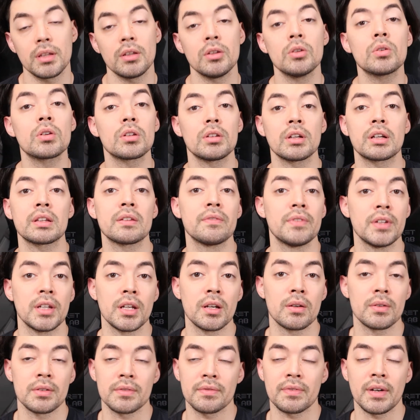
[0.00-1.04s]
You can look at the
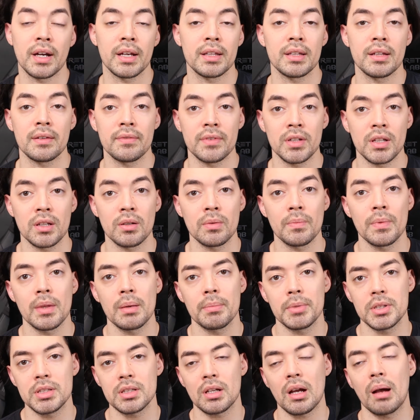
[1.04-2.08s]
video and find that video.
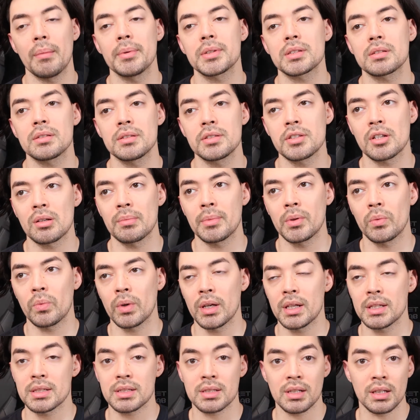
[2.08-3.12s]
But she comments on the
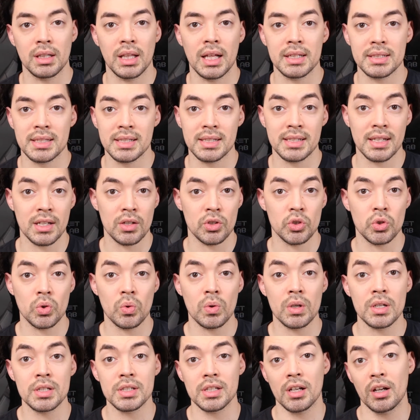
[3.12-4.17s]
gentleman wearing sunglasses
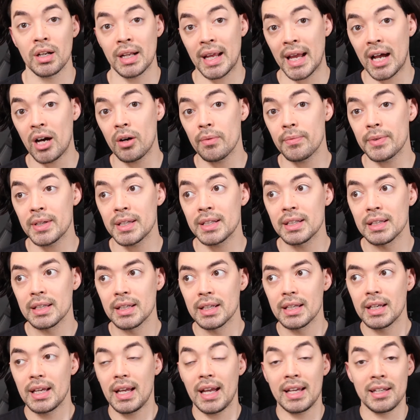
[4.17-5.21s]
indoors on an outfit
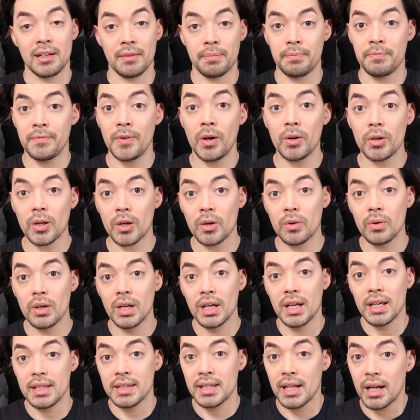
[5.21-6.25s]
and a
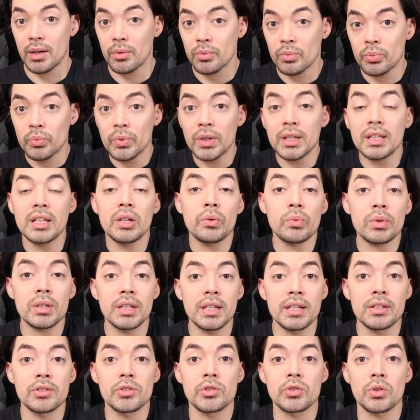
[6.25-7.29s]
photo that I really,
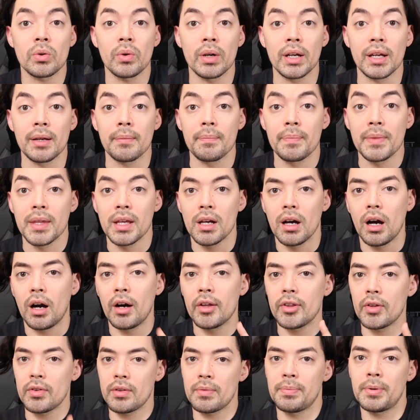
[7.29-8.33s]
really enjoy.
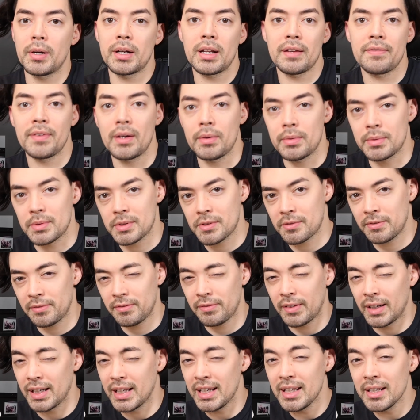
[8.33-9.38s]
Although the part I felt was
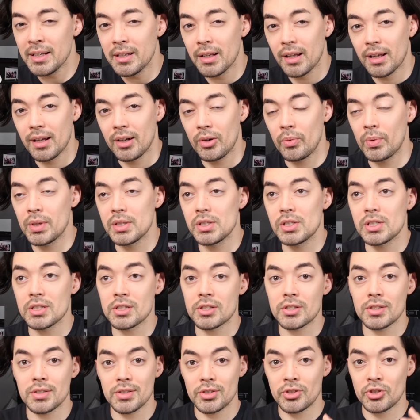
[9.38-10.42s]
funny when
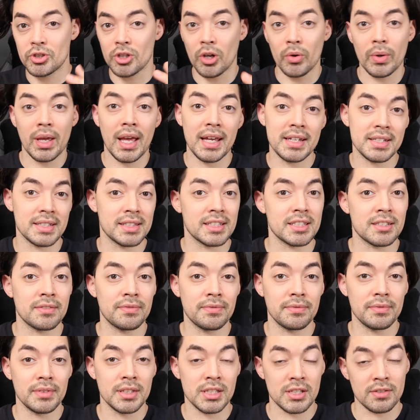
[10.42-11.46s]
she's showcasing
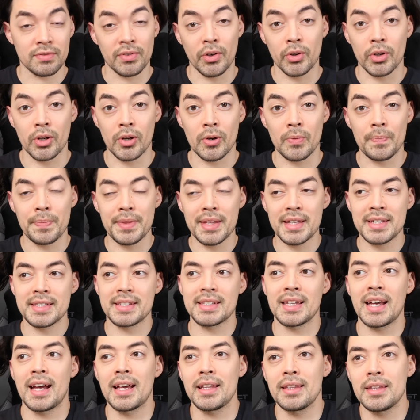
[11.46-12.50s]
this photo
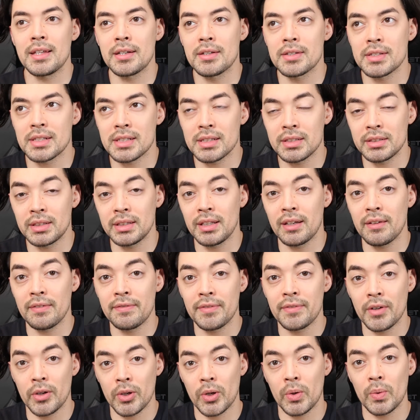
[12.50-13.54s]
is that there is literally
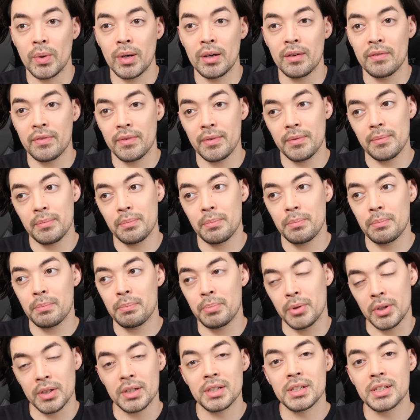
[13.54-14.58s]
a photo of
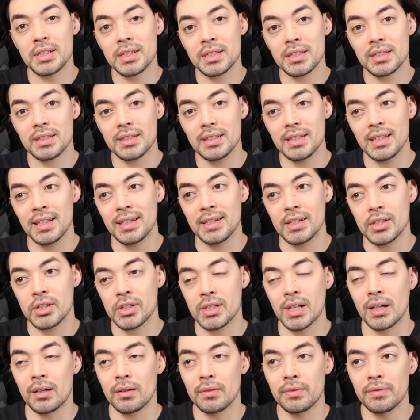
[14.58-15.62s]
books in a
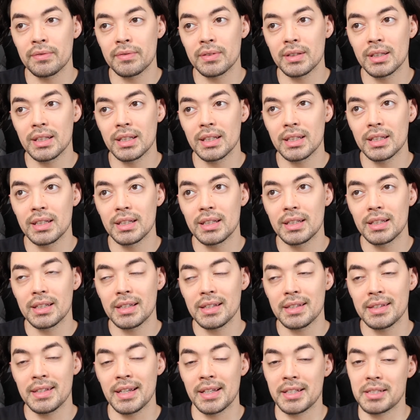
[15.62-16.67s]
shelf
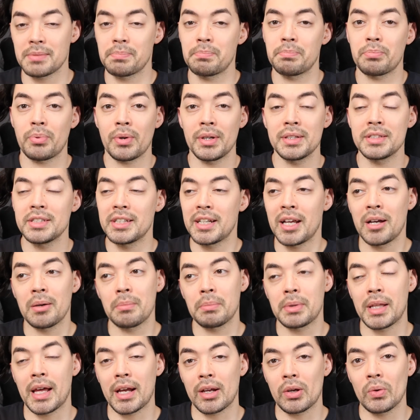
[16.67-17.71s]
that is printed
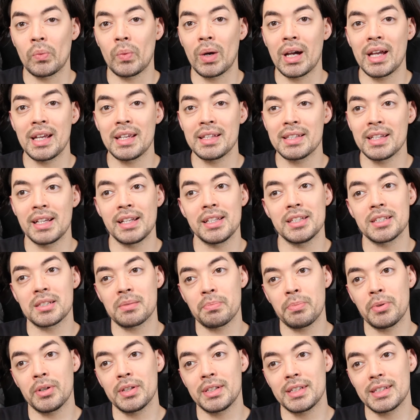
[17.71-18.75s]
out in black and white that he
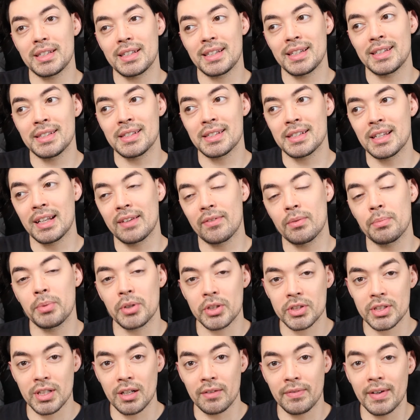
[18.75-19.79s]
has put inside of a
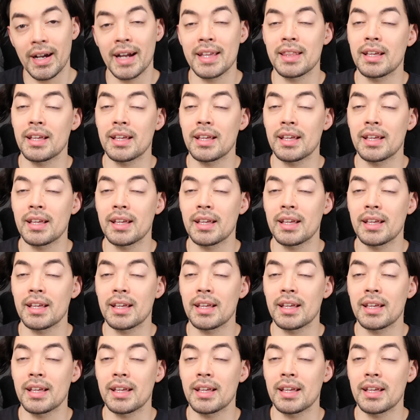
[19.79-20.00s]
bookshelf.